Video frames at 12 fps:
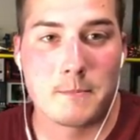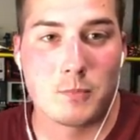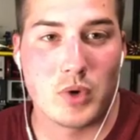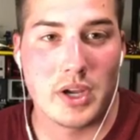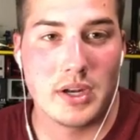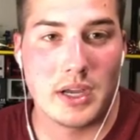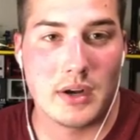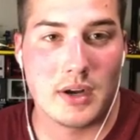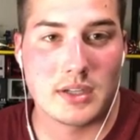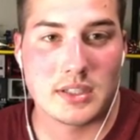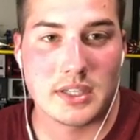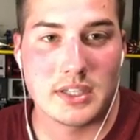Right now,
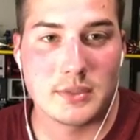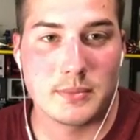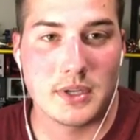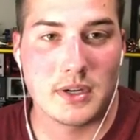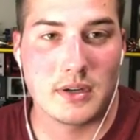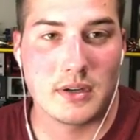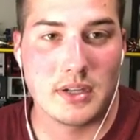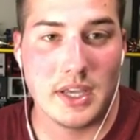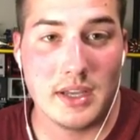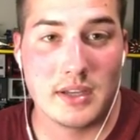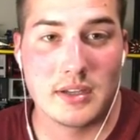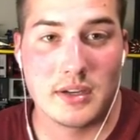Hans Land Speeder.
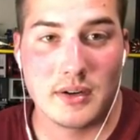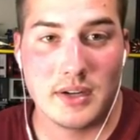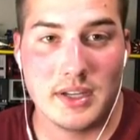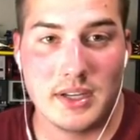Yeah, you're right.